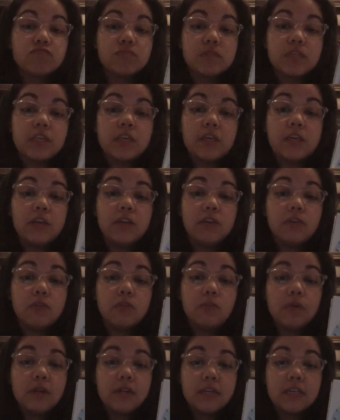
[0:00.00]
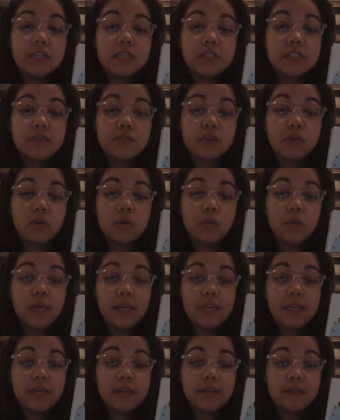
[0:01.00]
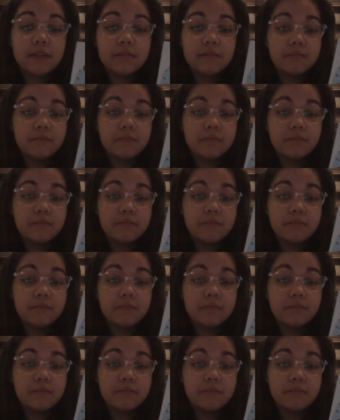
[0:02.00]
Q is for queen.